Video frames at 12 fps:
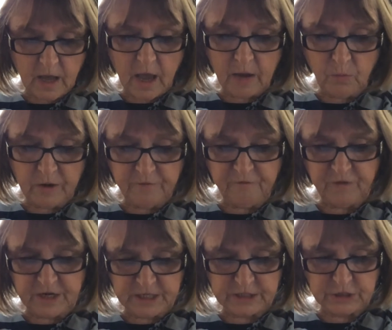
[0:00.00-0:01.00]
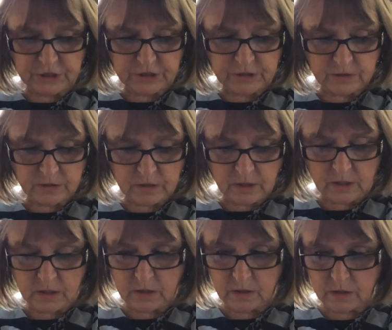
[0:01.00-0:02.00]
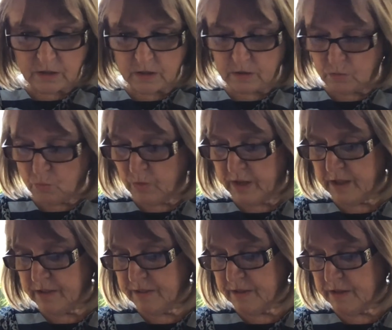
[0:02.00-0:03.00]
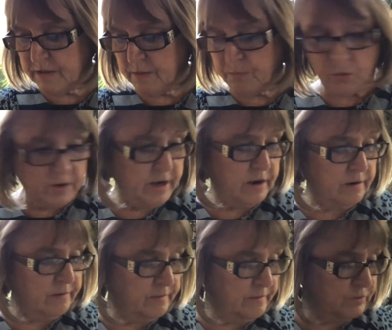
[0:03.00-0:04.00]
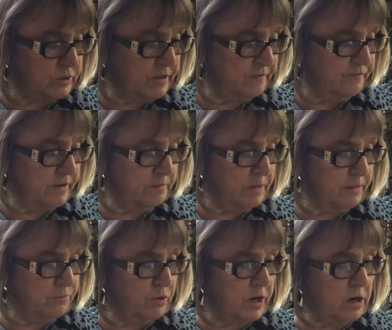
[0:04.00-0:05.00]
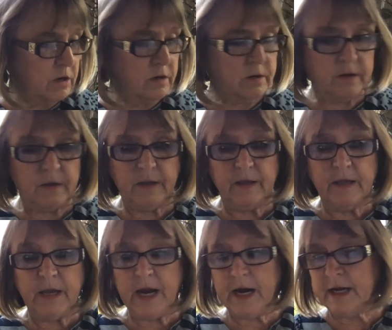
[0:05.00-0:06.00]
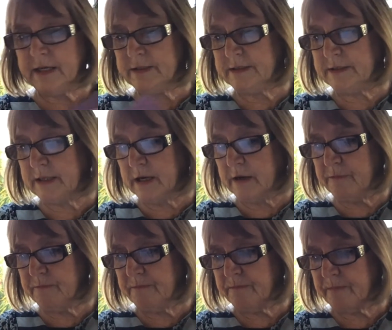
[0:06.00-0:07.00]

I want to finish with the prayer. I'm trying to find my prayer. And um,